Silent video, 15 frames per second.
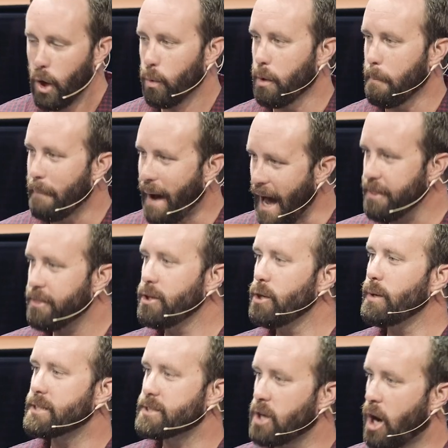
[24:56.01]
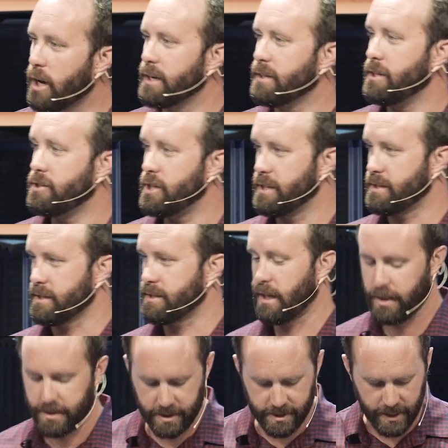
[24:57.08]
where Matthew is talking to Jesus.
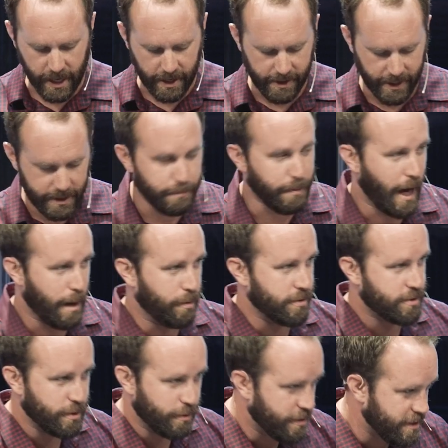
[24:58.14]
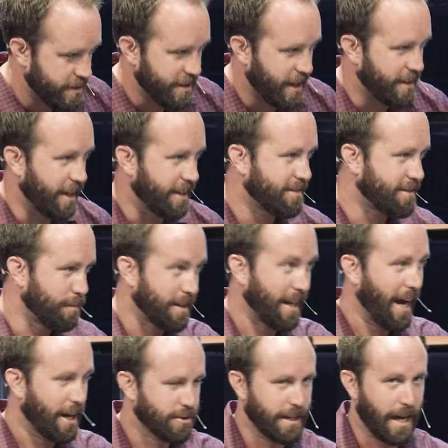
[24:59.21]
Now, this is not in the Bible, so this is not like something
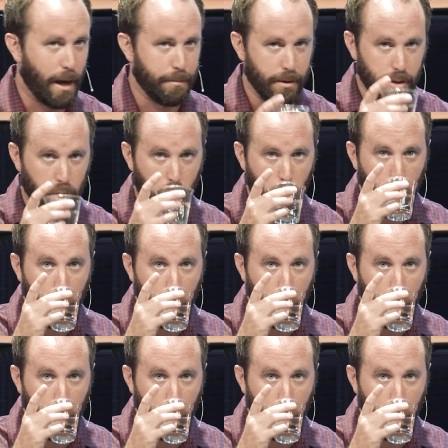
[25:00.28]
that actually happened.